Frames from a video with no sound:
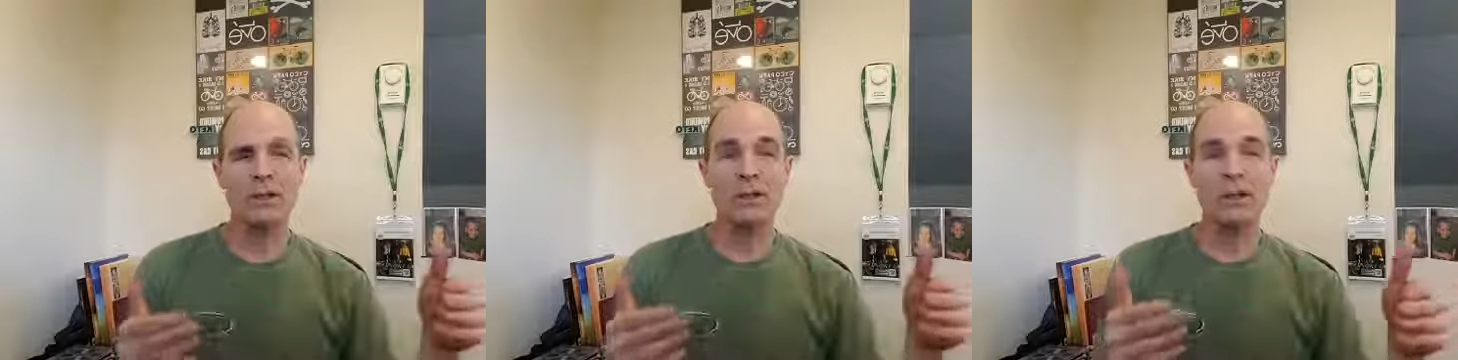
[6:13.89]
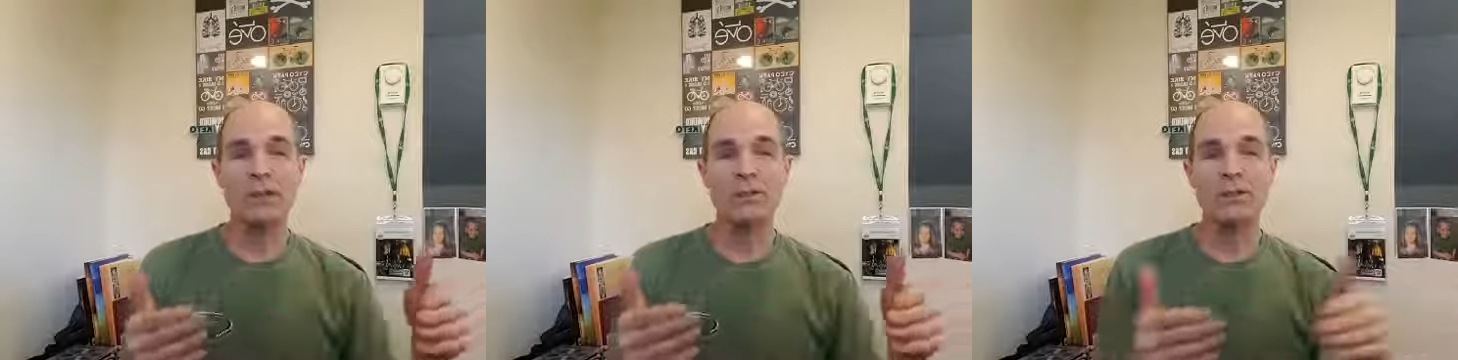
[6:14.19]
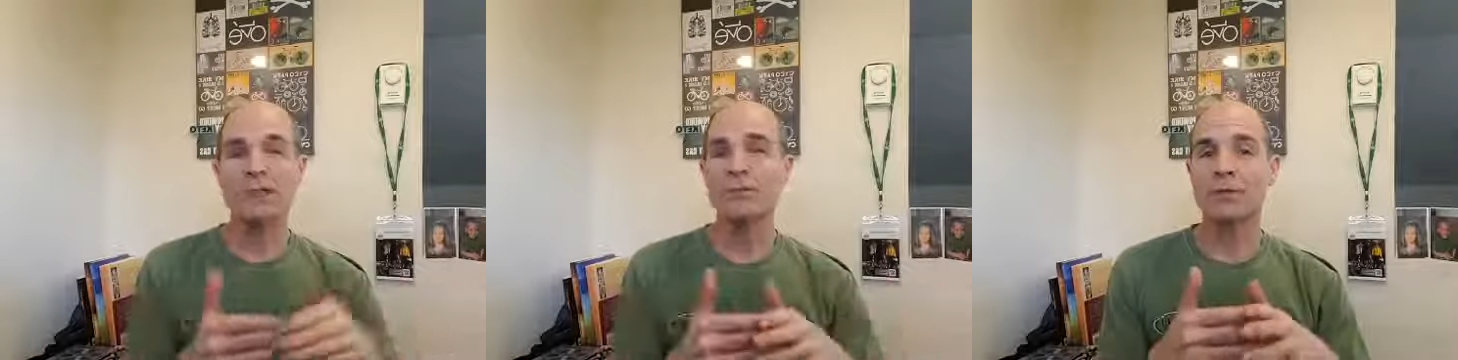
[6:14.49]
a lot of us
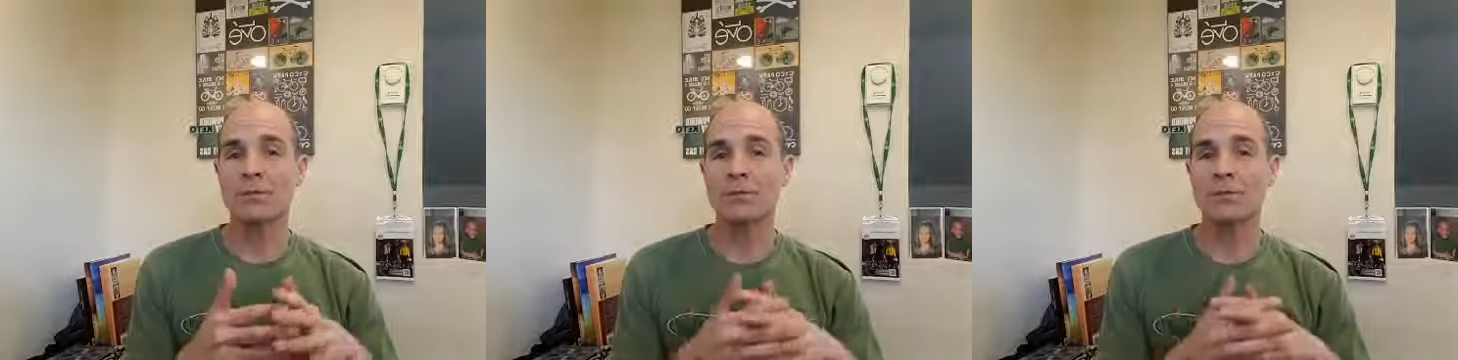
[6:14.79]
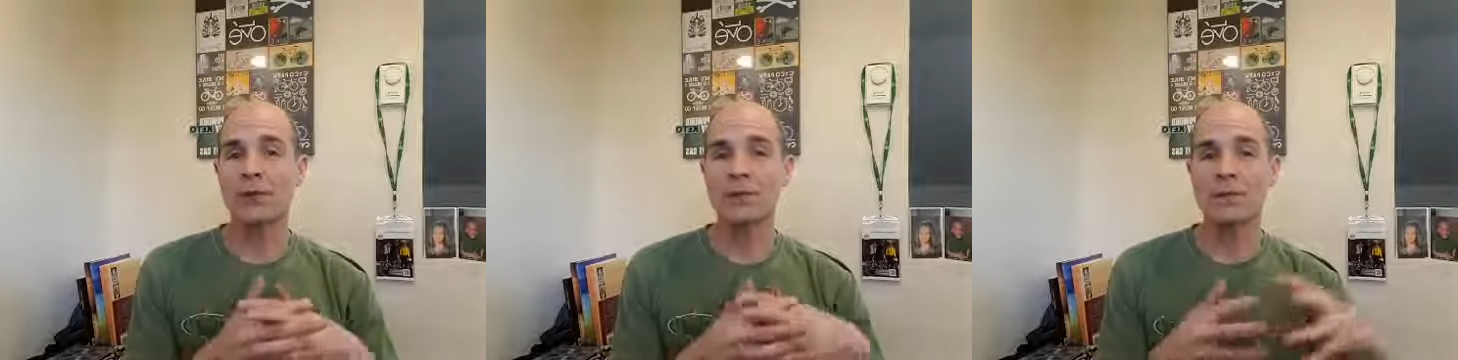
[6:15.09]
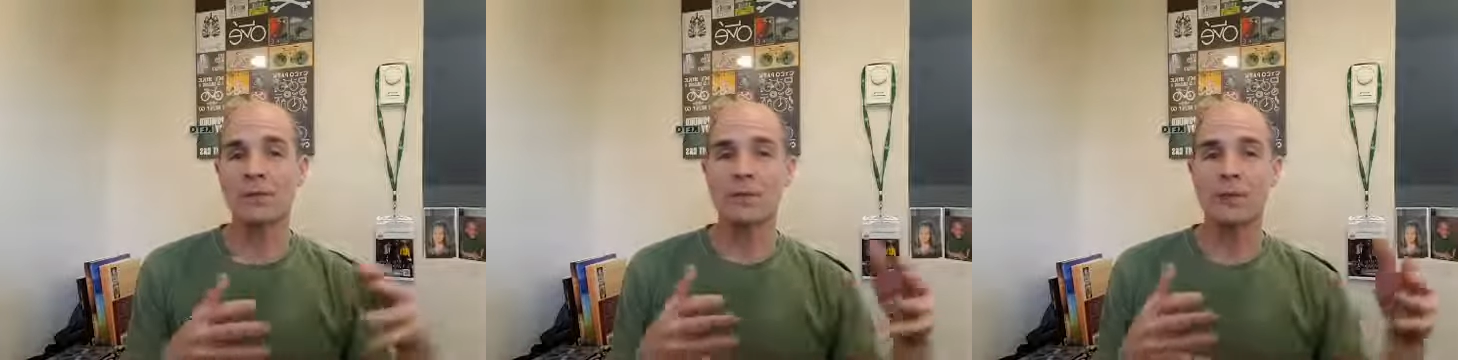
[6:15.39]
never were exposed
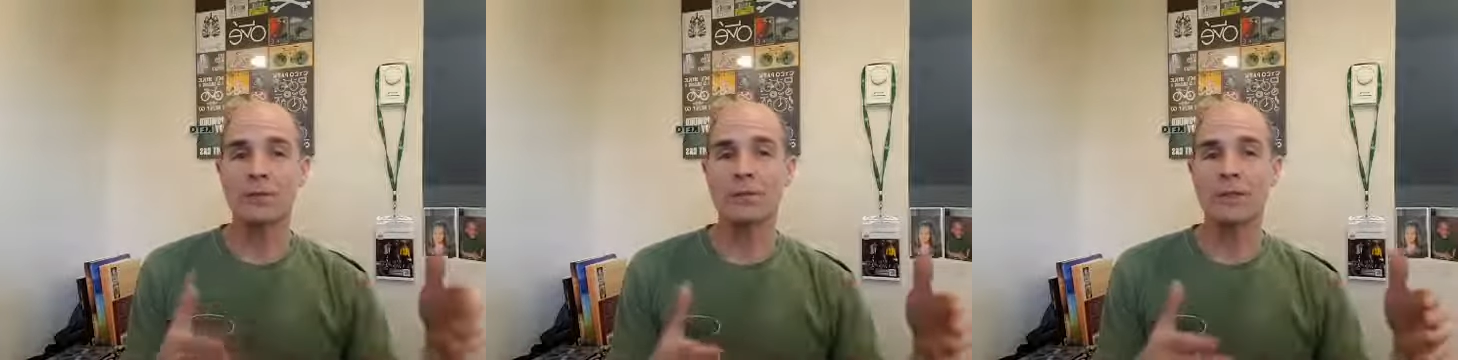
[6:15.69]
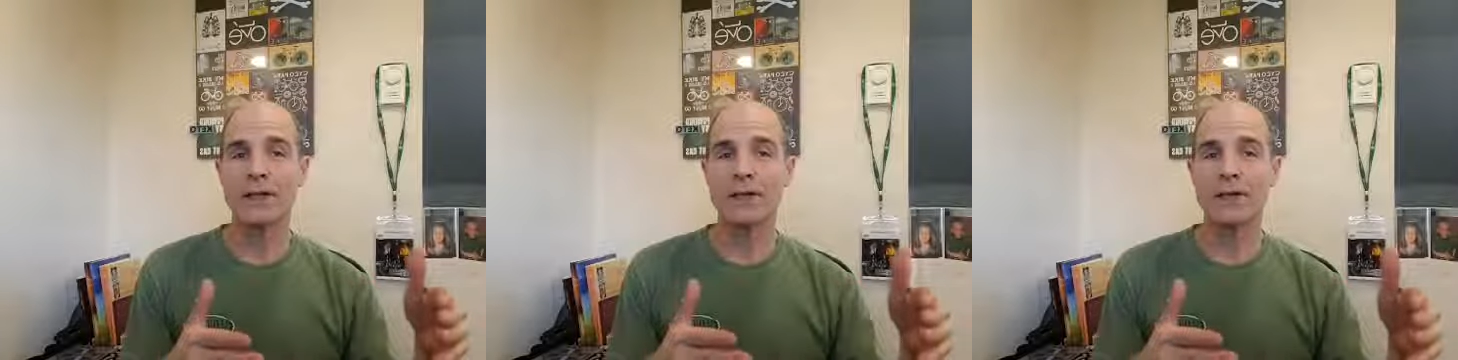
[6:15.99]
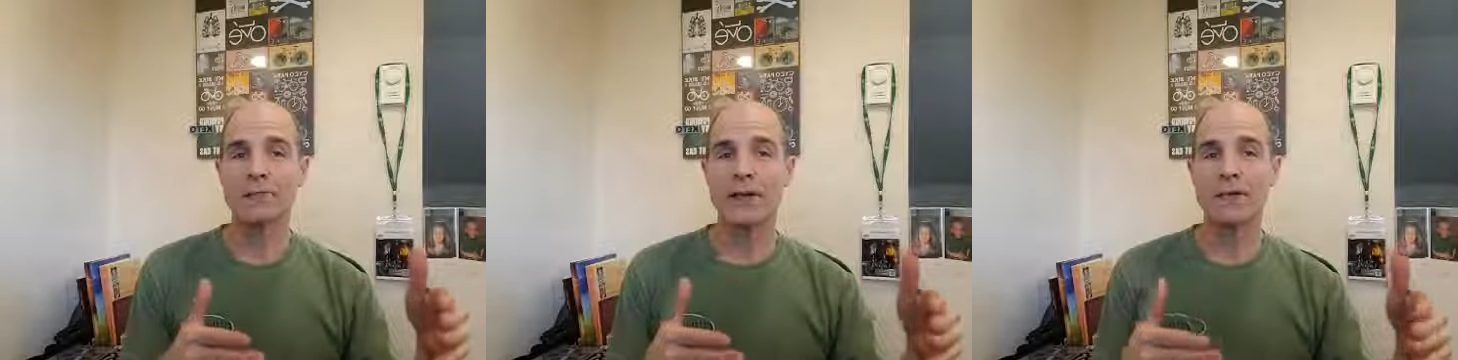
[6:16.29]
to the COVID-19
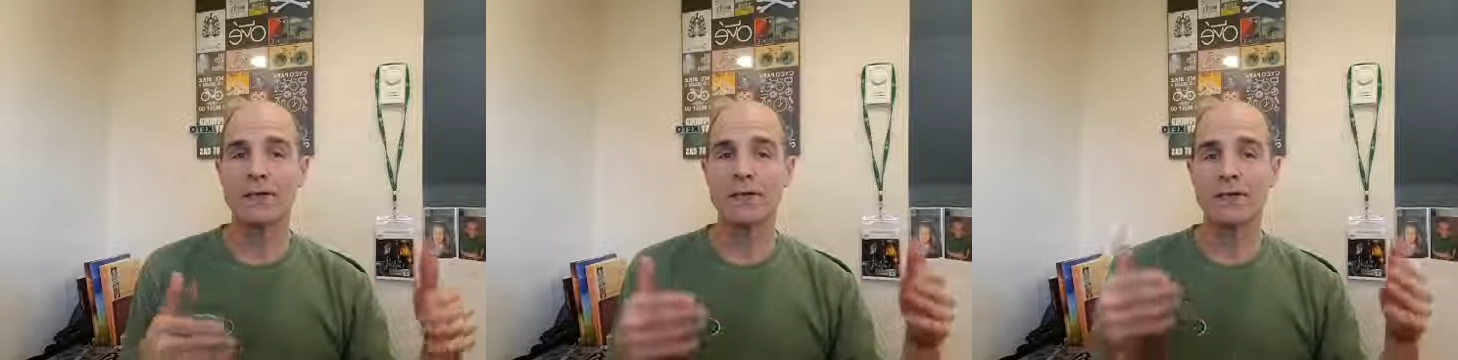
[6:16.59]
virus,